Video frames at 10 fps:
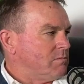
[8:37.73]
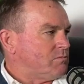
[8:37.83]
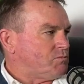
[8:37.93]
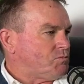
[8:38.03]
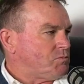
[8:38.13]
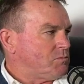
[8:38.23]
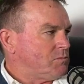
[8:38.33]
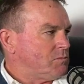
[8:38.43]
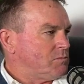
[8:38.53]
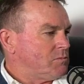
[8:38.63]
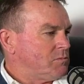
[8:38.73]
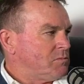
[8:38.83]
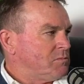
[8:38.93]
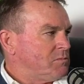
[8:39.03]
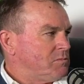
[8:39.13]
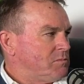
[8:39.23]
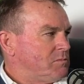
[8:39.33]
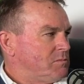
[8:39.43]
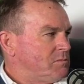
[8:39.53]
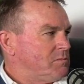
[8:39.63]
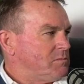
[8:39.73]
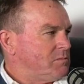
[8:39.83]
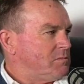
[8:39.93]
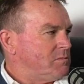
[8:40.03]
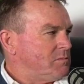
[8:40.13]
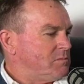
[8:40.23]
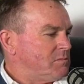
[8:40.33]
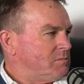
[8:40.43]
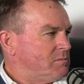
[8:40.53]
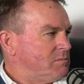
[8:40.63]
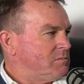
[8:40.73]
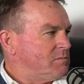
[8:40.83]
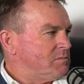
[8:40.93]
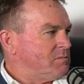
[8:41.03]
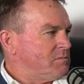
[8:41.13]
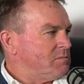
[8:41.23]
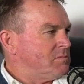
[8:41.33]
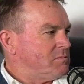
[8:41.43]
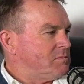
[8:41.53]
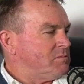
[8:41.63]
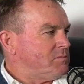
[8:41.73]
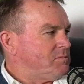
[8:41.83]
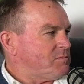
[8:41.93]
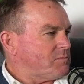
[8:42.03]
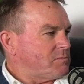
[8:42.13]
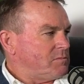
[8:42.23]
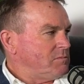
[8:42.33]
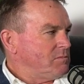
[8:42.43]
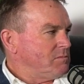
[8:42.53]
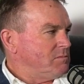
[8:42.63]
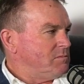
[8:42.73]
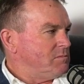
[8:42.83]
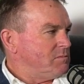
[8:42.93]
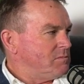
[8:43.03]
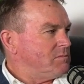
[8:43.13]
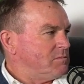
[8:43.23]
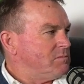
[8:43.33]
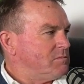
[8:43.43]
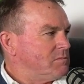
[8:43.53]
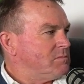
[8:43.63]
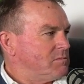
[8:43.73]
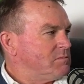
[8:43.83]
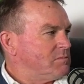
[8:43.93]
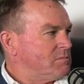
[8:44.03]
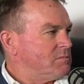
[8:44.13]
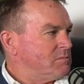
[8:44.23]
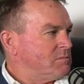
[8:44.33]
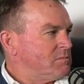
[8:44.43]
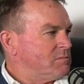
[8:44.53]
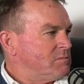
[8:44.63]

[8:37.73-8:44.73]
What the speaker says: (silent)